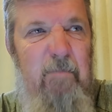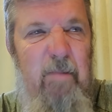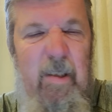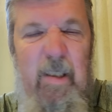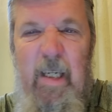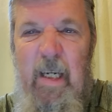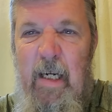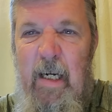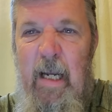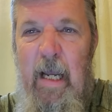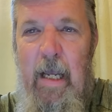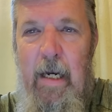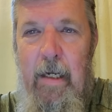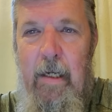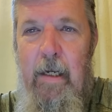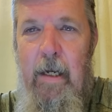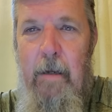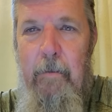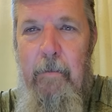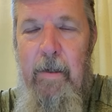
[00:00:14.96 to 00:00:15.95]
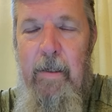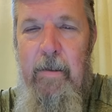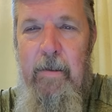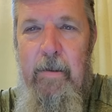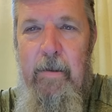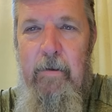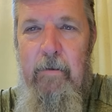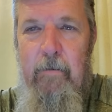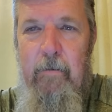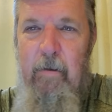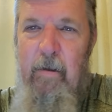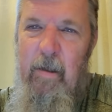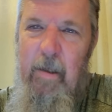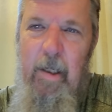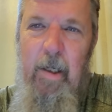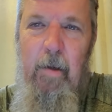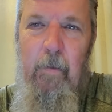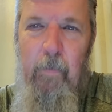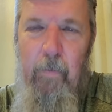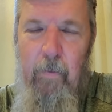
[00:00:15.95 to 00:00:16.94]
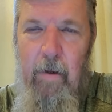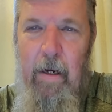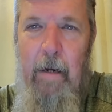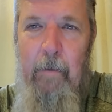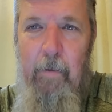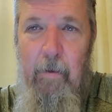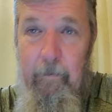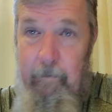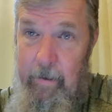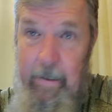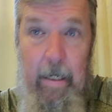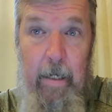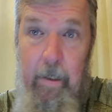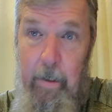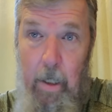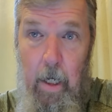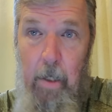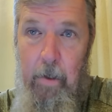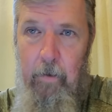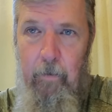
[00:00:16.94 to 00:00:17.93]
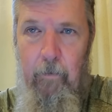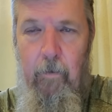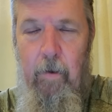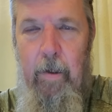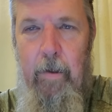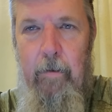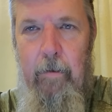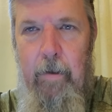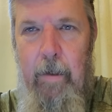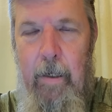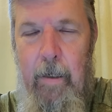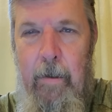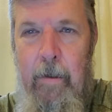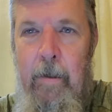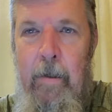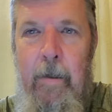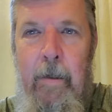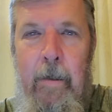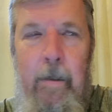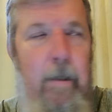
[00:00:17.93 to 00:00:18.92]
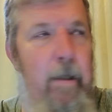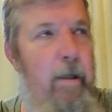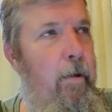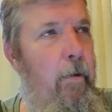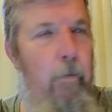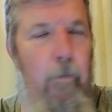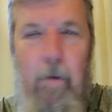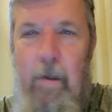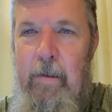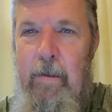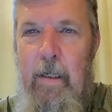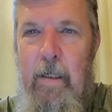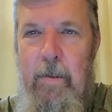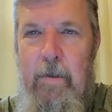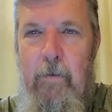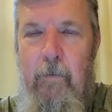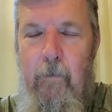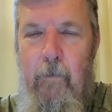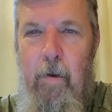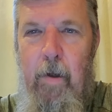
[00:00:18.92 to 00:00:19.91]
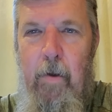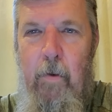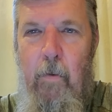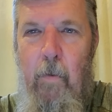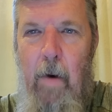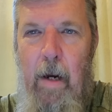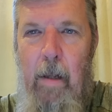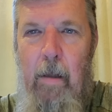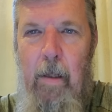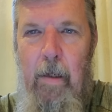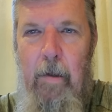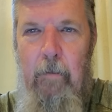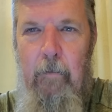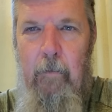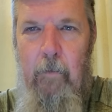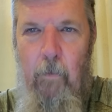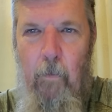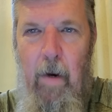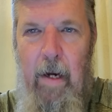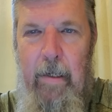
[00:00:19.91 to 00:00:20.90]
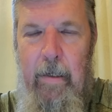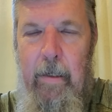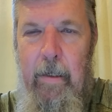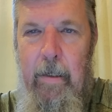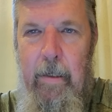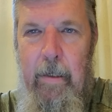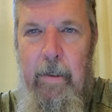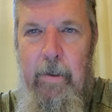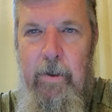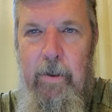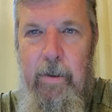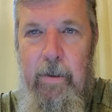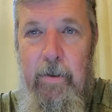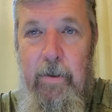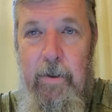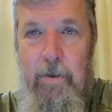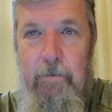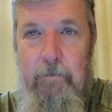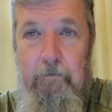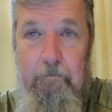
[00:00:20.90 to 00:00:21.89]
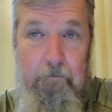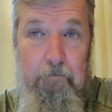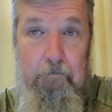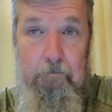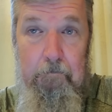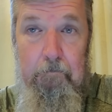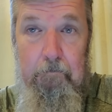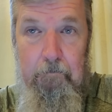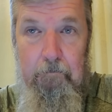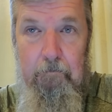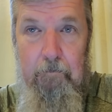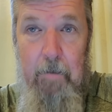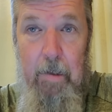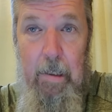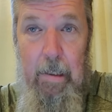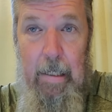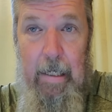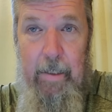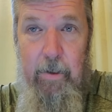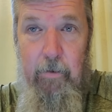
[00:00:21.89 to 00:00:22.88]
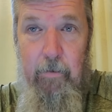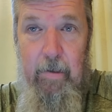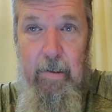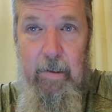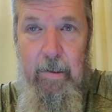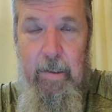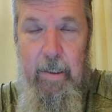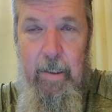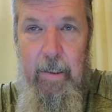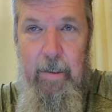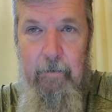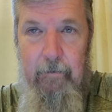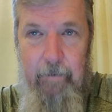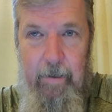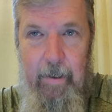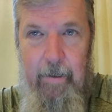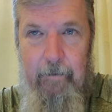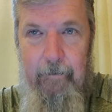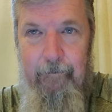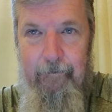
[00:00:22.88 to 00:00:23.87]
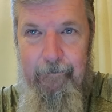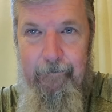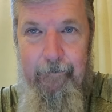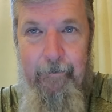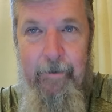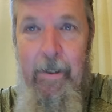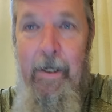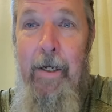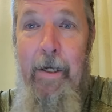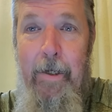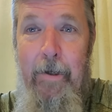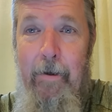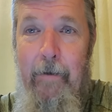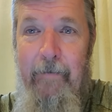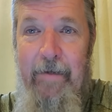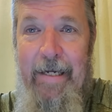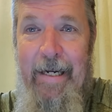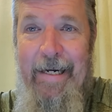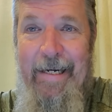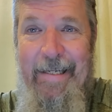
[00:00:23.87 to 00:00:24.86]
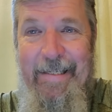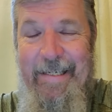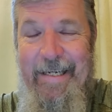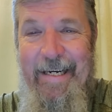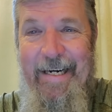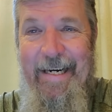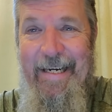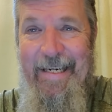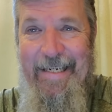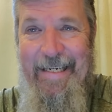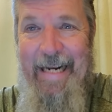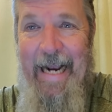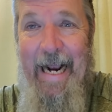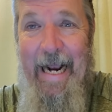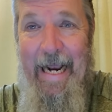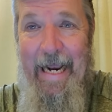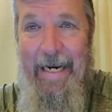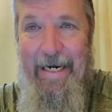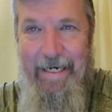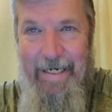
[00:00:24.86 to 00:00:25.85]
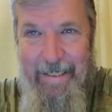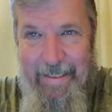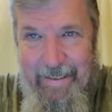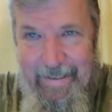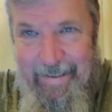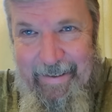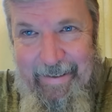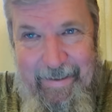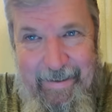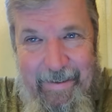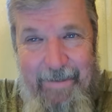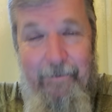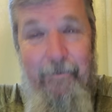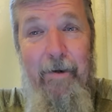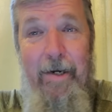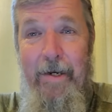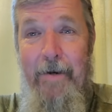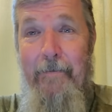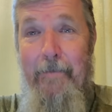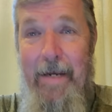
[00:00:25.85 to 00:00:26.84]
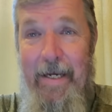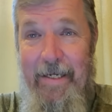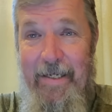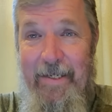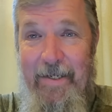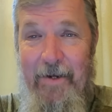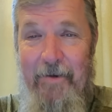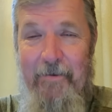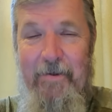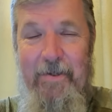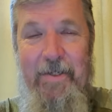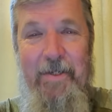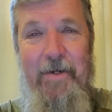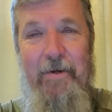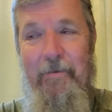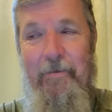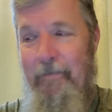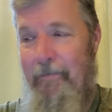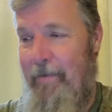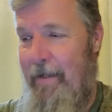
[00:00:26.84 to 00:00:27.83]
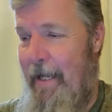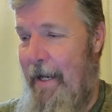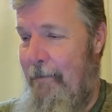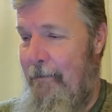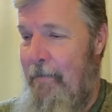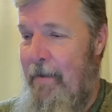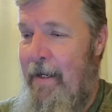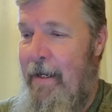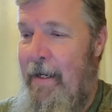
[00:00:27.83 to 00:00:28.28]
It's going to kind of come into a little problem. Yet another one, okay? You know, what doesn't work well in wet conditions? Electricity? Yeah. You have a tendency to die when you mix those two. Okay.